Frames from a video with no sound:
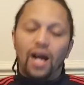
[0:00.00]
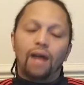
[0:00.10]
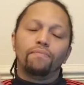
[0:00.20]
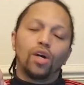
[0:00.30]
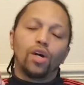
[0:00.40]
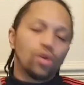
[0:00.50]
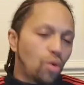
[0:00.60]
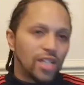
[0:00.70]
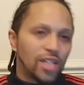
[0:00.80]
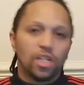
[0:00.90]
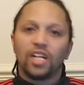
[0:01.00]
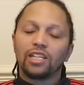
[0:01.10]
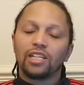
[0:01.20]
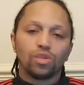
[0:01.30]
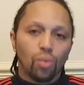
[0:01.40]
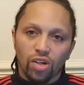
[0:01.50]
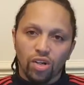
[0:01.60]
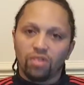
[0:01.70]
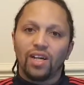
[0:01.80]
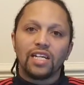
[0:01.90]
I'm not questioning his
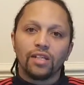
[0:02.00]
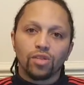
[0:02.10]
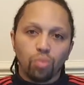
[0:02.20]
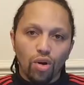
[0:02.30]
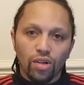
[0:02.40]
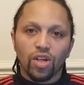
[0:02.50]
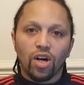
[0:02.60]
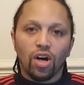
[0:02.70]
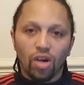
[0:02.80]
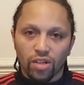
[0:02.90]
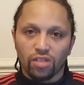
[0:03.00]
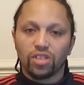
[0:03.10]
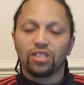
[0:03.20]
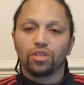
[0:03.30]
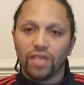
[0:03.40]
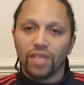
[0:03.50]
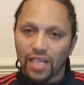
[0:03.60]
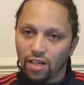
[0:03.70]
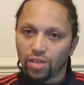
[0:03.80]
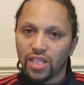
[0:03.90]
work rate. He has worked harder since Mikel
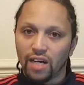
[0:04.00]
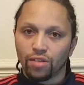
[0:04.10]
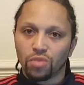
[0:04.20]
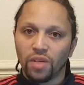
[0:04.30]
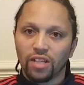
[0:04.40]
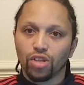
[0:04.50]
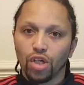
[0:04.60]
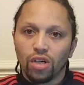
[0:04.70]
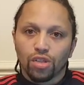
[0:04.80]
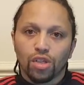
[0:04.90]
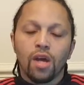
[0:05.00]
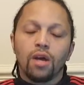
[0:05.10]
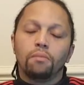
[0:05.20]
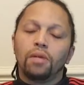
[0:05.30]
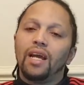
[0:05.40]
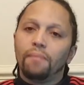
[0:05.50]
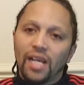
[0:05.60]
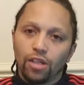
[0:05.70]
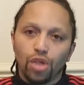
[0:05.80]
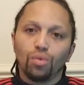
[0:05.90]
Arteta has been in charge. But let me
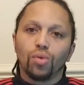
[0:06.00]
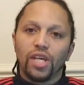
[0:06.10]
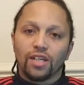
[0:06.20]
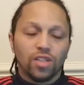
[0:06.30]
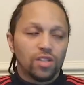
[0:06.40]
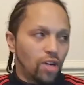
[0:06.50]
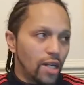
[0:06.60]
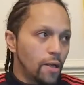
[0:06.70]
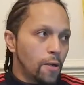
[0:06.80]
ask you all this, right?